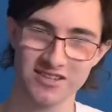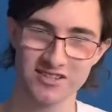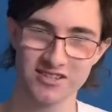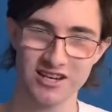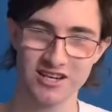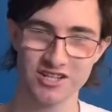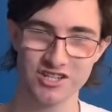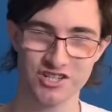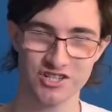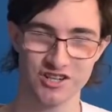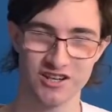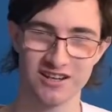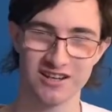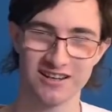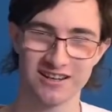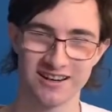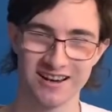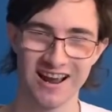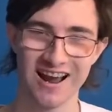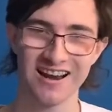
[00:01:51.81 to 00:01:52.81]

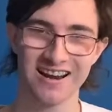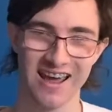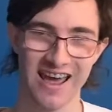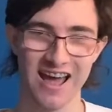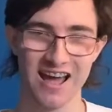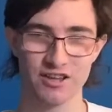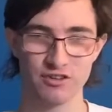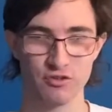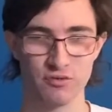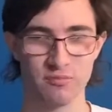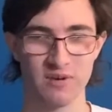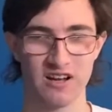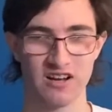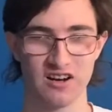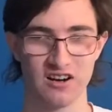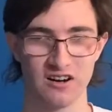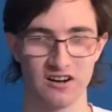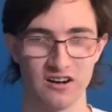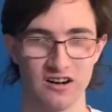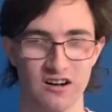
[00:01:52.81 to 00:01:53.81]
station kind of has with my
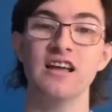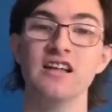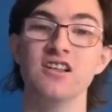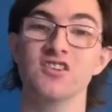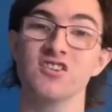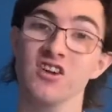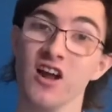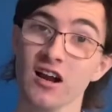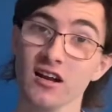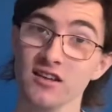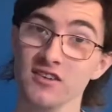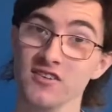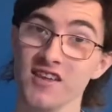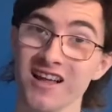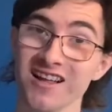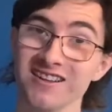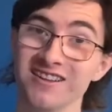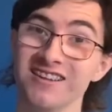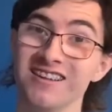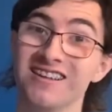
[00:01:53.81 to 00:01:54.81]
card. It's not
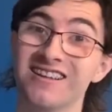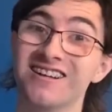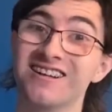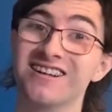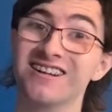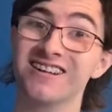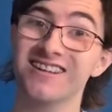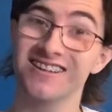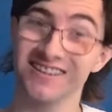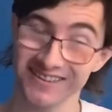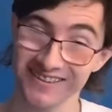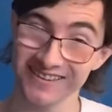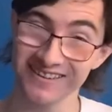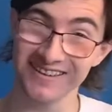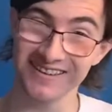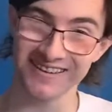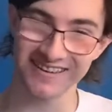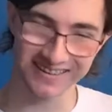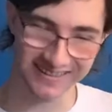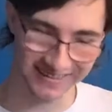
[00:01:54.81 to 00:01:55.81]
exactly clean,